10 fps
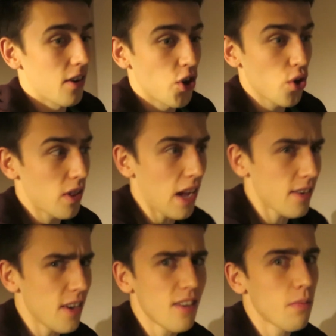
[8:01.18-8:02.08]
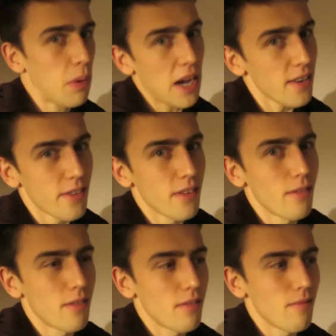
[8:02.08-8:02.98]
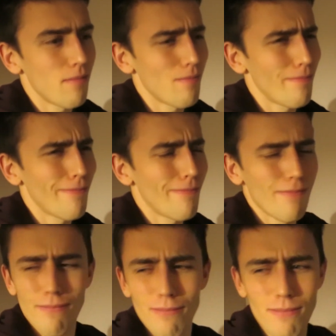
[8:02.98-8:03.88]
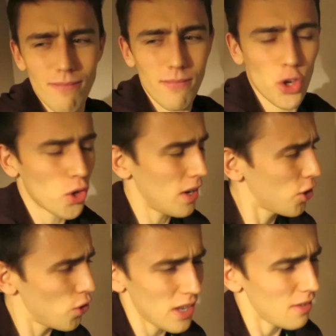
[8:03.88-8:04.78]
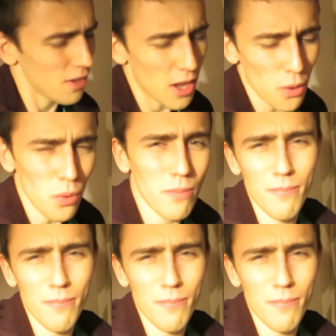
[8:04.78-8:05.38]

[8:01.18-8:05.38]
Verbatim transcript: should that test pass? should it? No?